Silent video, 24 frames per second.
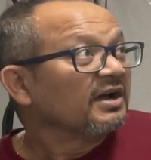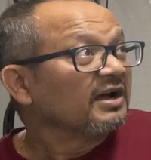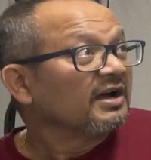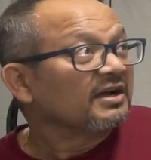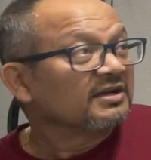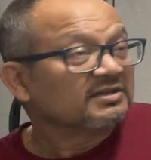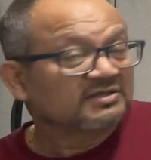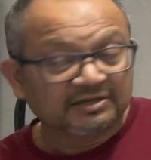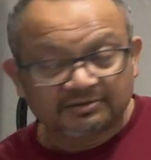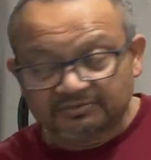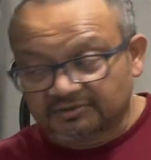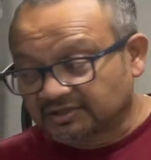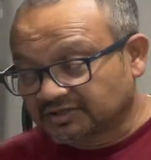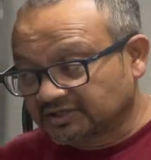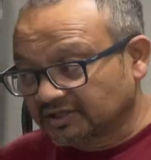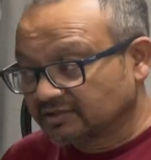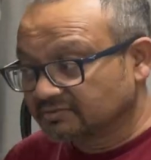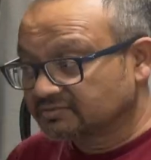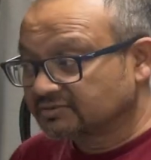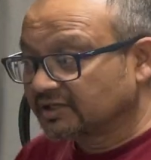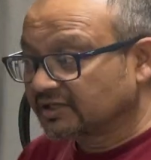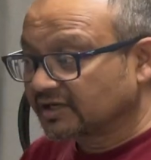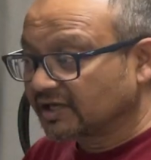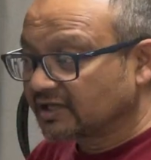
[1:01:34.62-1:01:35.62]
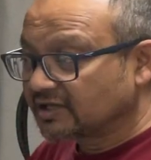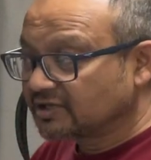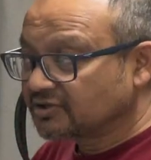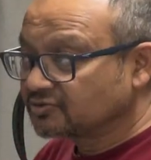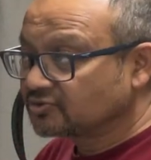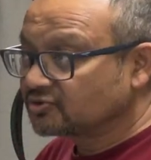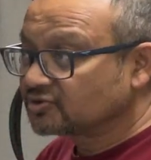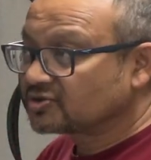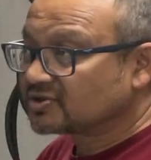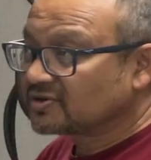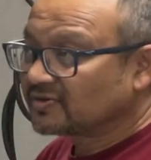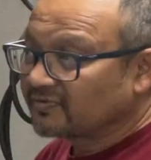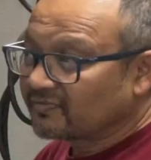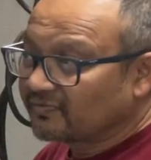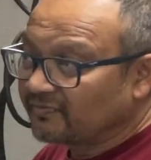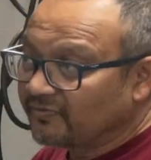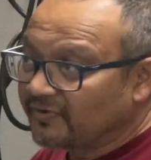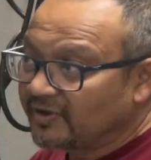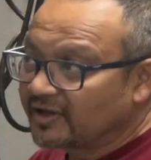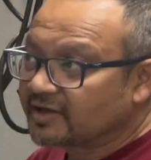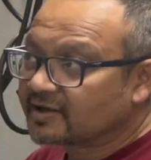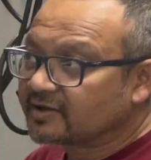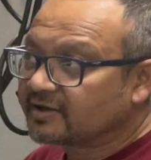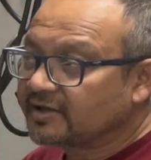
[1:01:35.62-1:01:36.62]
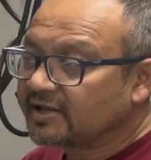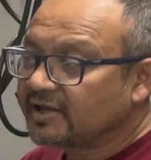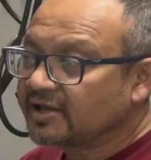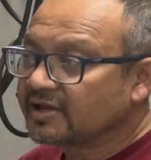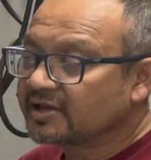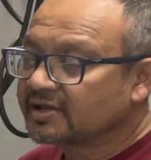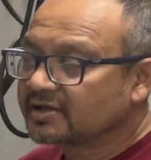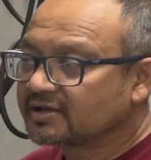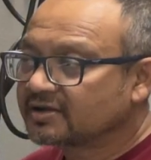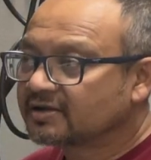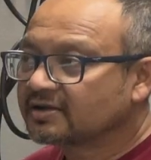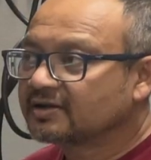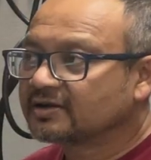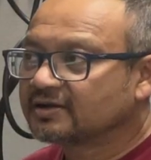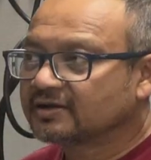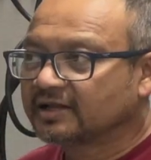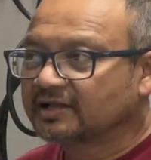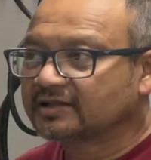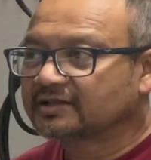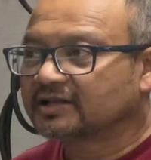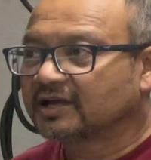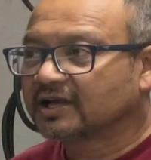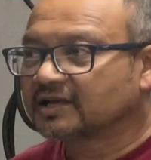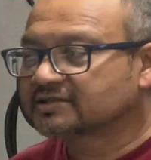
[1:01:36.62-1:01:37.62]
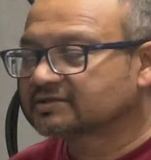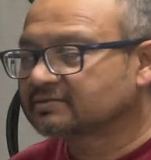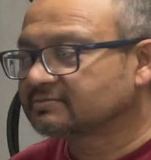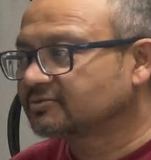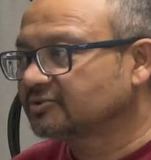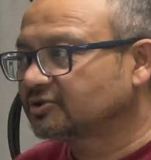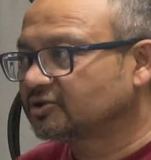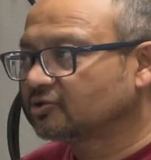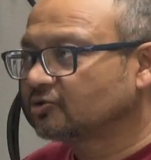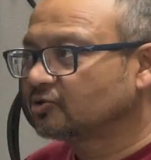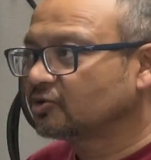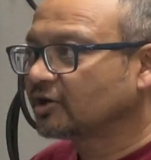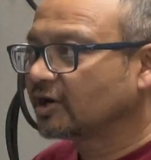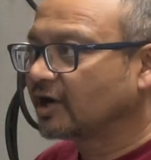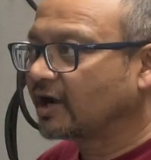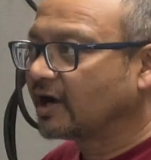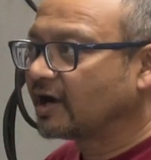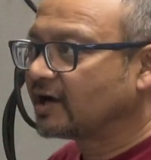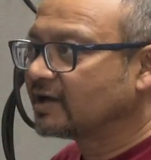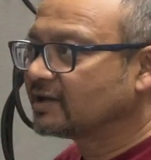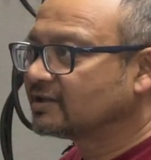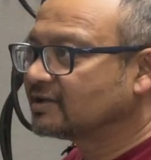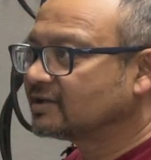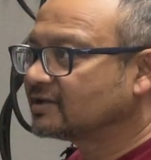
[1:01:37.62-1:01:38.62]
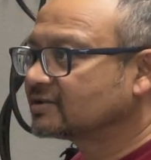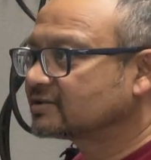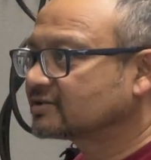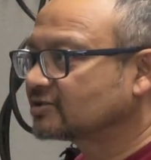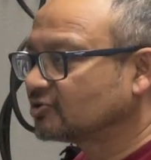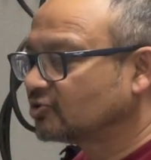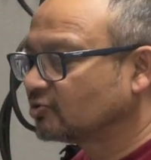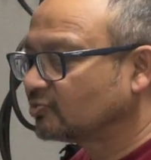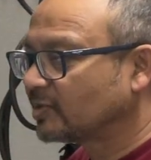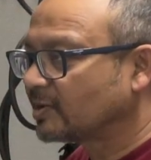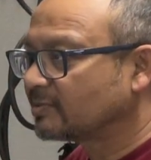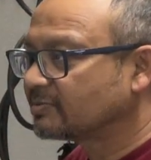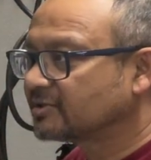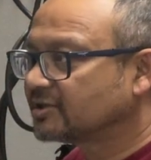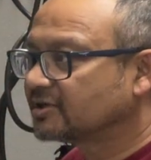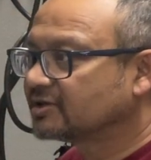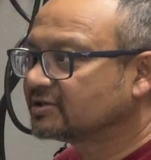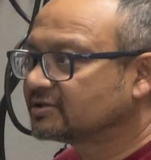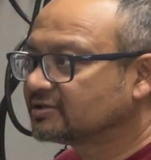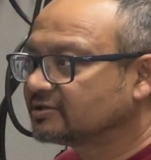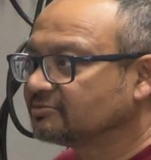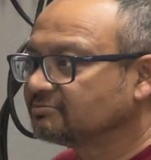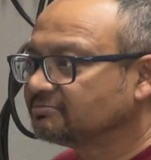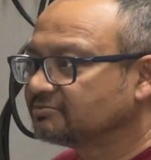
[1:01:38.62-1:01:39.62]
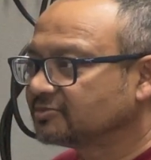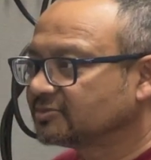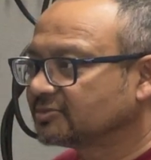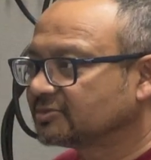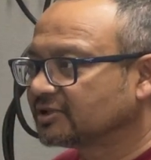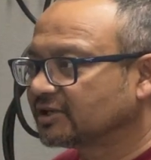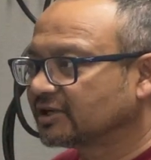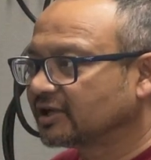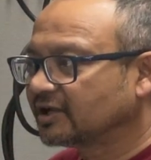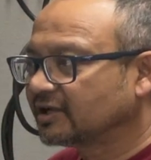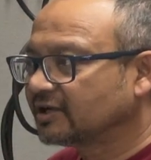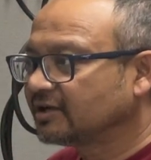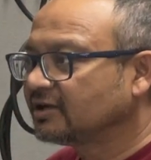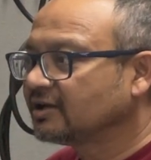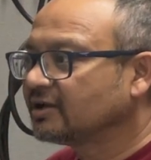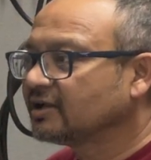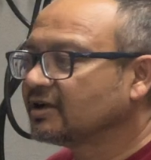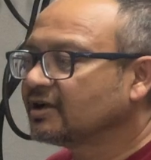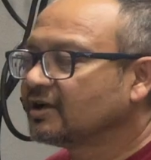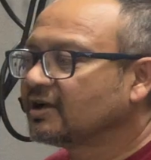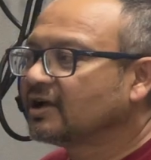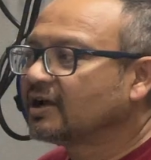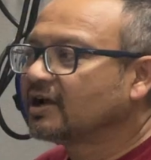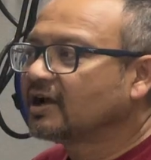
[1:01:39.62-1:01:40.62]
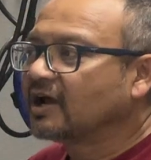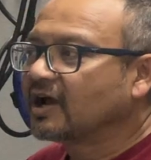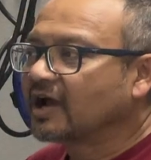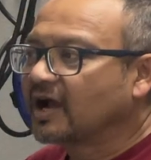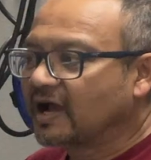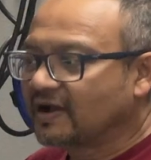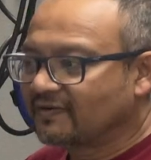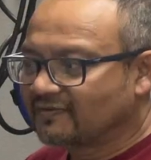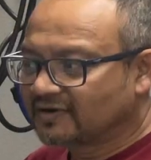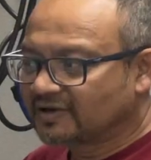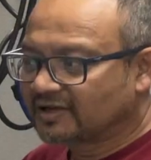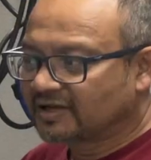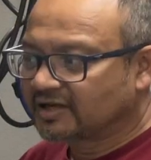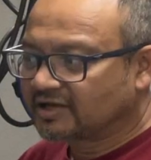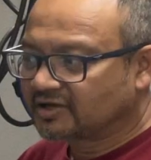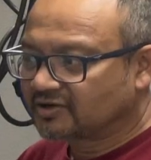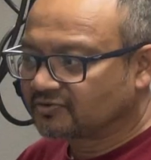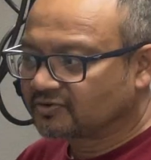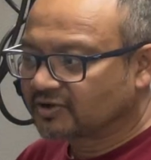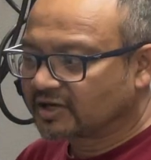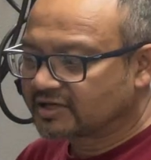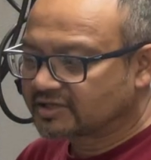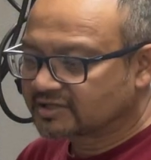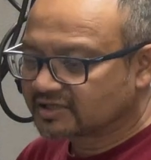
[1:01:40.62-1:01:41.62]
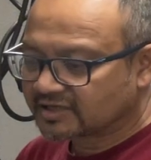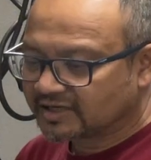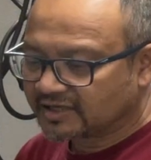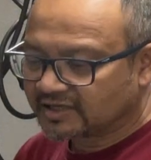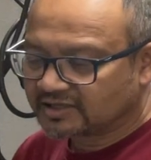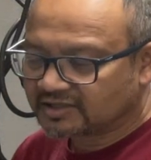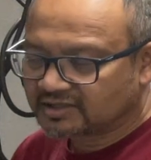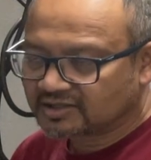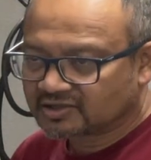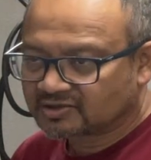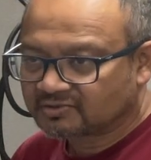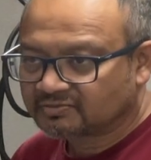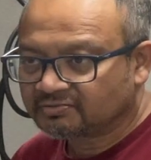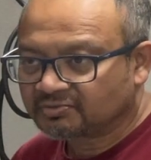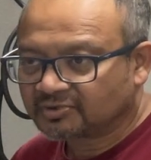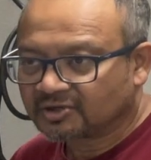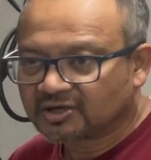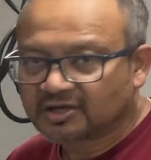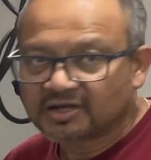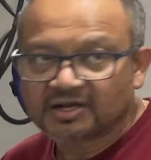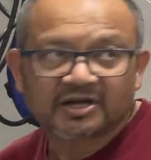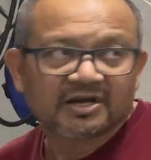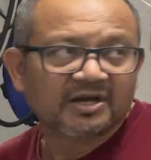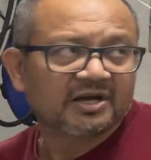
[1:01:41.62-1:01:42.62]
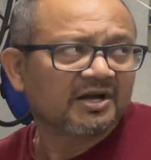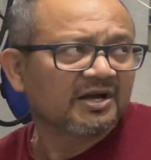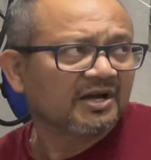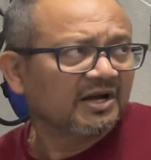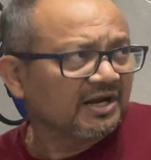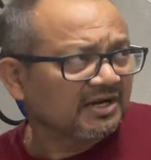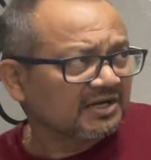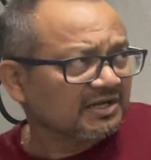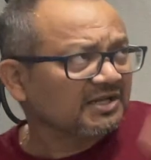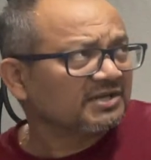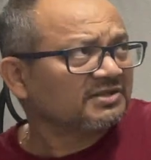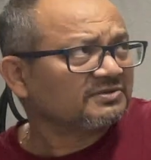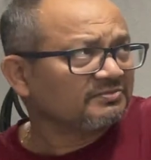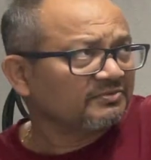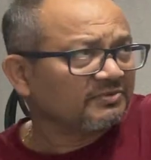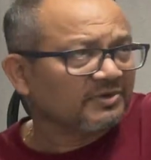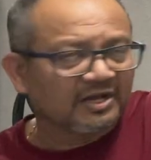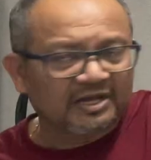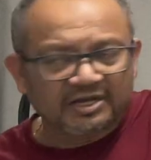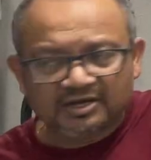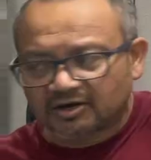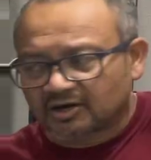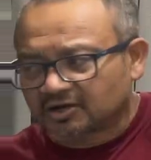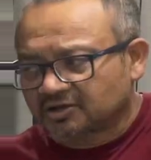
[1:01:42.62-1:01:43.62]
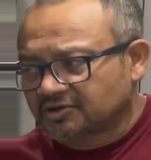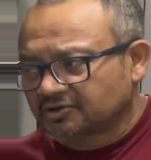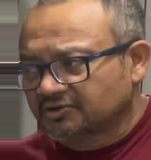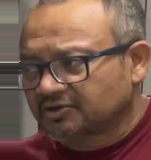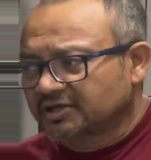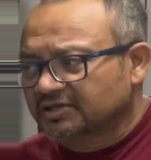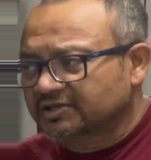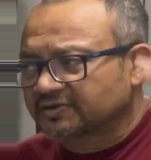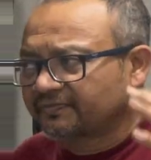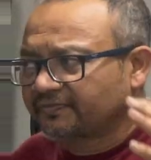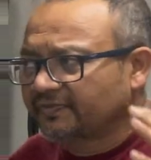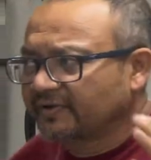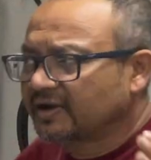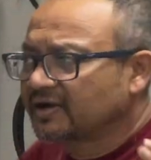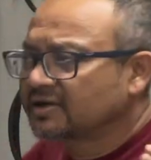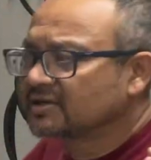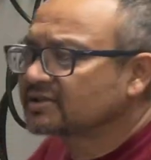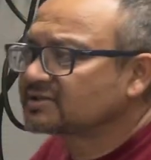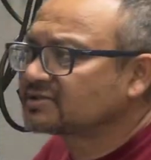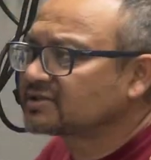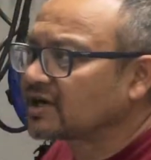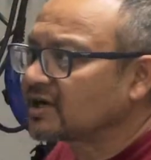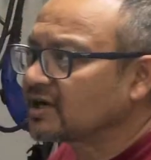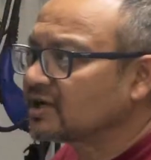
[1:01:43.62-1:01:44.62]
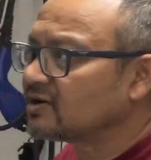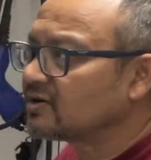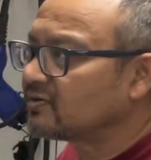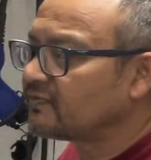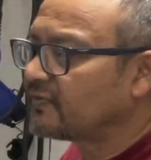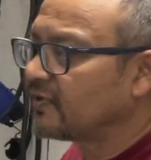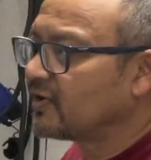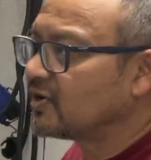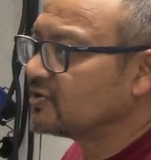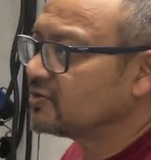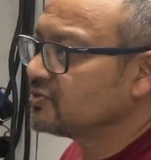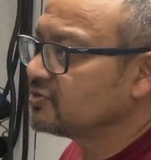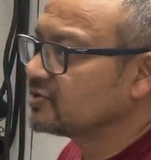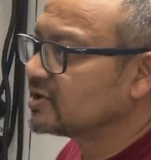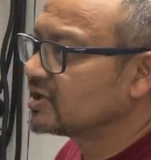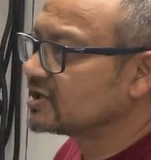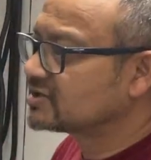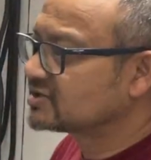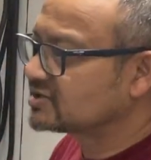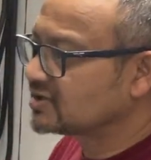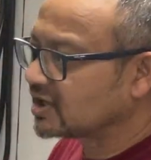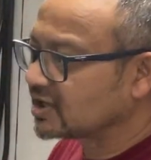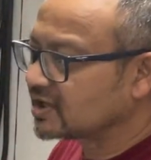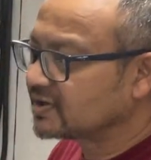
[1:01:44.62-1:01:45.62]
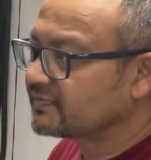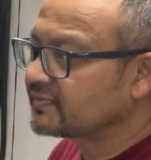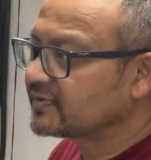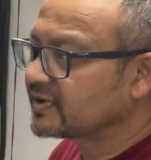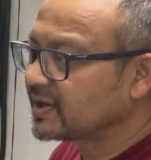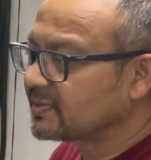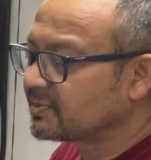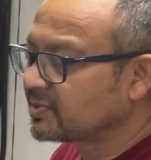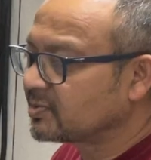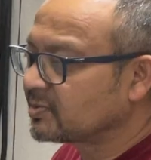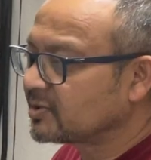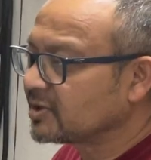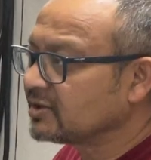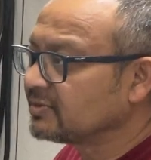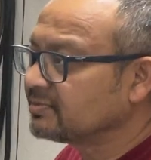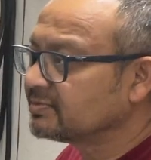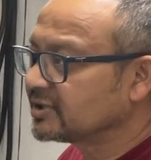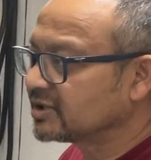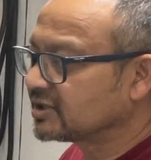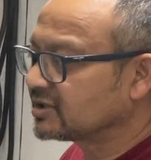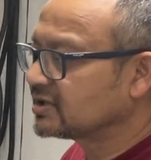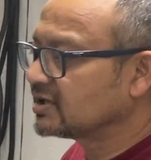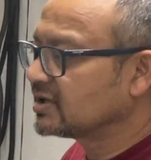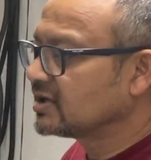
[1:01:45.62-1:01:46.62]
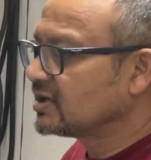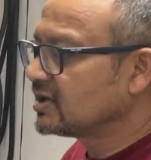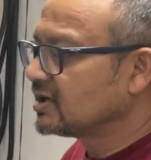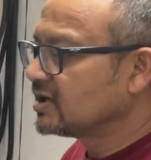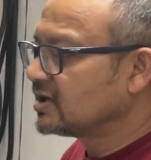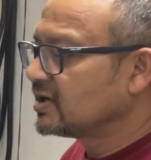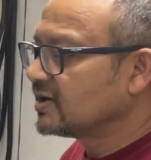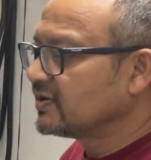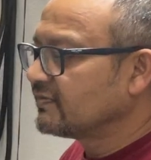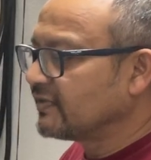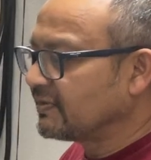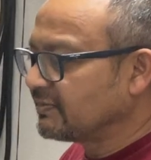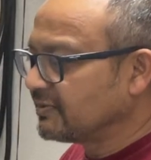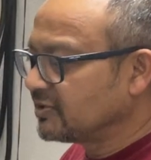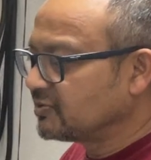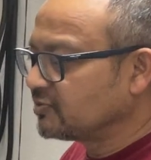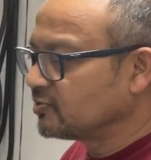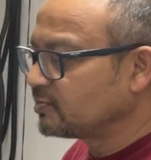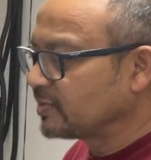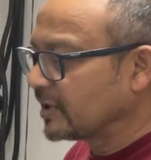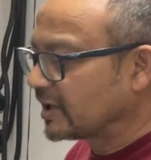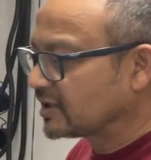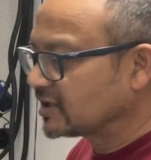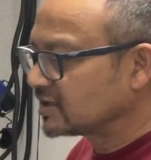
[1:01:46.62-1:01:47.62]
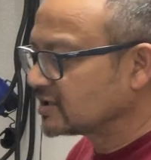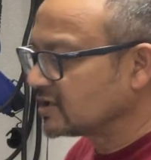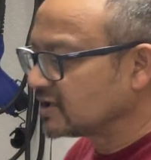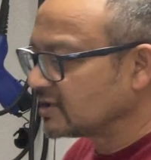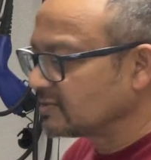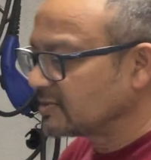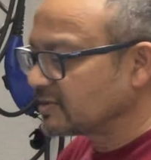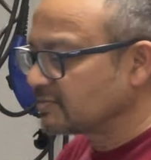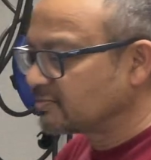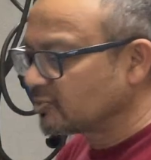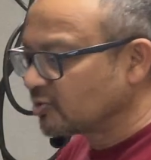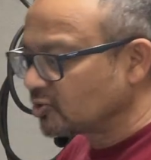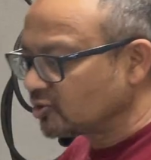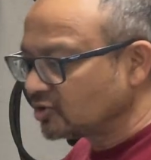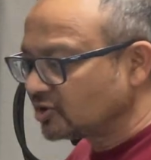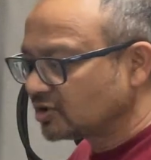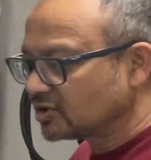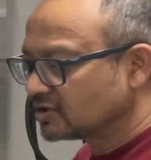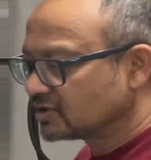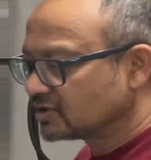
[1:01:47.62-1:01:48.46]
some of the terms that I used vaguely, like the asymptote and the slope of the line. I will get you guys the right term. At least I got you guys a fair understanding of how do you get started with hyperbola, but when we do practice a little bit more,